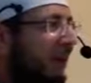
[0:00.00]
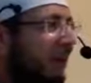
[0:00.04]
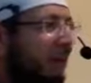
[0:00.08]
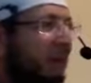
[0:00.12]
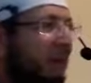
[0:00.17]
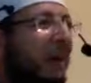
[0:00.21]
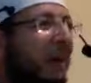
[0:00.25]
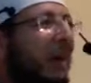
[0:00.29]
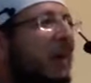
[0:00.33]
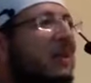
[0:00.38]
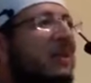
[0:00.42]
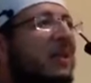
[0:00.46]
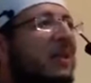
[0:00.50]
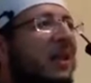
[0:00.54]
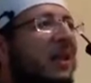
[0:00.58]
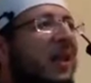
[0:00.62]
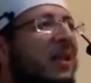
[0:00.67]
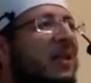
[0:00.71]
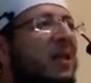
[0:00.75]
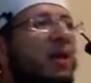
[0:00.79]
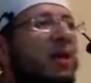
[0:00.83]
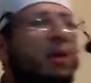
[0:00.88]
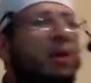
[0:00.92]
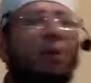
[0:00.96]
Because
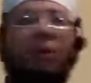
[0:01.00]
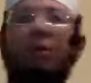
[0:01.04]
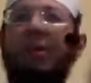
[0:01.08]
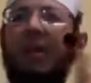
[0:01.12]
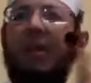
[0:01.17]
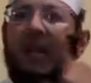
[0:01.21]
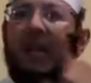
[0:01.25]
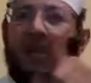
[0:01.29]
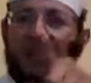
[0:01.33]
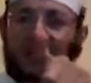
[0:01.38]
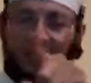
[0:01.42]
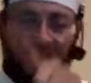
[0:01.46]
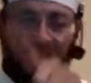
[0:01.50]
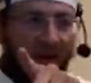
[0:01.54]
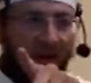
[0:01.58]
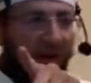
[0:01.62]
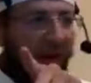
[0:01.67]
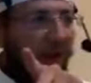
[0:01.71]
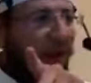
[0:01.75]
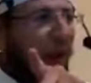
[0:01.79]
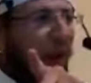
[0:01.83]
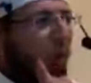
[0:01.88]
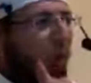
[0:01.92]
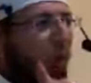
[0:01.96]
that's your religion
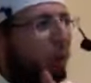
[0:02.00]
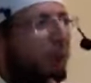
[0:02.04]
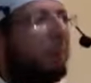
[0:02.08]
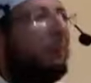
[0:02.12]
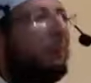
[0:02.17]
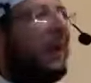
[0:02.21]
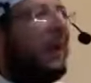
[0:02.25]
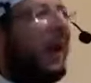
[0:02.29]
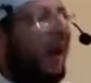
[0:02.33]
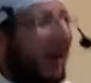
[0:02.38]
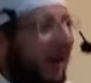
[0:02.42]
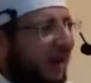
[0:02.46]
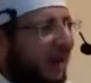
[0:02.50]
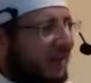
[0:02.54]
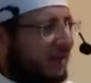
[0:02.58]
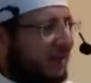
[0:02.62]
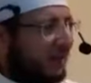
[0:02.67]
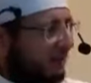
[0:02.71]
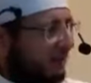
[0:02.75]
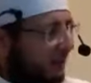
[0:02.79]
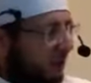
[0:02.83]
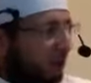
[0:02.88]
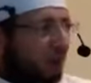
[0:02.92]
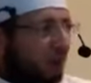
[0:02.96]
and you will be asked.
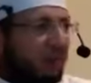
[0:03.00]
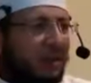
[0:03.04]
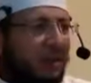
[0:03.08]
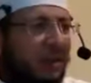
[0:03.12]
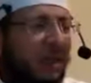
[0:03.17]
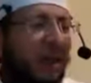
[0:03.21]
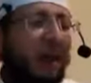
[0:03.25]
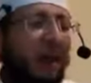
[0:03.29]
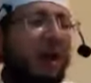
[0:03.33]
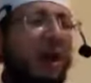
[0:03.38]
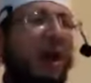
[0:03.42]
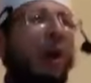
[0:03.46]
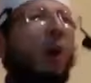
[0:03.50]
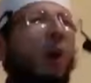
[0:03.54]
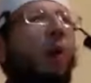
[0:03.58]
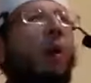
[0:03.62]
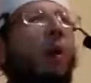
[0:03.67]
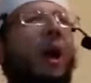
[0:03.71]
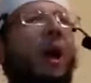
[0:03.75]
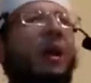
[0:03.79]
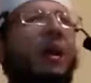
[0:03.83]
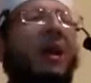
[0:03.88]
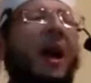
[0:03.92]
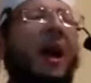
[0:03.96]
Don't say, oh
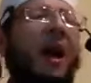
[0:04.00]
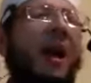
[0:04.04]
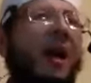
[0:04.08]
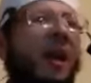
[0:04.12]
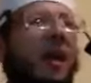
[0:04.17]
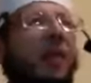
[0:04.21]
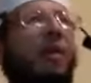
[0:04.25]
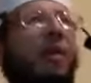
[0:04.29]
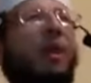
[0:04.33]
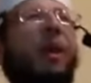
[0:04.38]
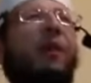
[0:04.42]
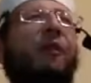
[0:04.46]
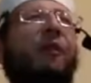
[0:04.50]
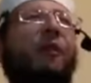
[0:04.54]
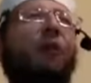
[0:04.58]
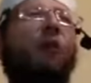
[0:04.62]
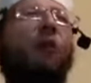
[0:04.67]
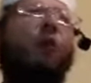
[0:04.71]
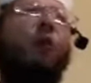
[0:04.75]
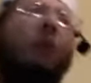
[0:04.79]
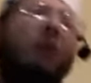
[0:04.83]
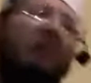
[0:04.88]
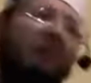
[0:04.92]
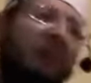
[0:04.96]
Allah, they
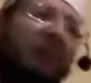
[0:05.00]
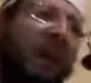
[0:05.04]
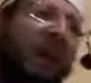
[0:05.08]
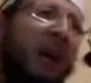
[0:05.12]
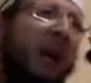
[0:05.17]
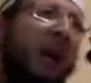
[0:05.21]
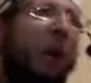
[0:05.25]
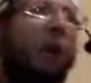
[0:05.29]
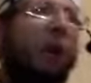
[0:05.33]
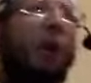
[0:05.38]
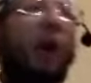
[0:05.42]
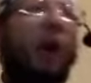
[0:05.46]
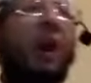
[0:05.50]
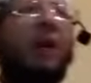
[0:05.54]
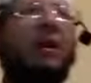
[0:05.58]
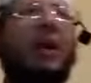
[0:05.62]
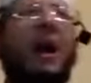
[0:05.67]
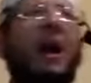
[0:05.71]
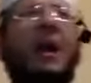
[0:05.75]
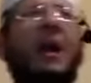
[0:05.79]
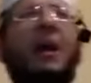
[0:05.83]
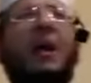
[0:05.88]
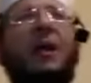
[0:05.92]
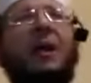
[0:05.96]
fooled me. Oh
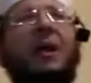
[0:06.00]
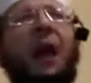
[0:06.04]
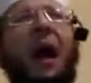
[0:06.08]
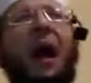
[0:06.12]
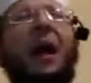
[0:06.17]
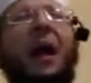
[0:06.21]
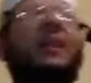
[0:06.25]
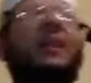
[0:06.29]
Allah, I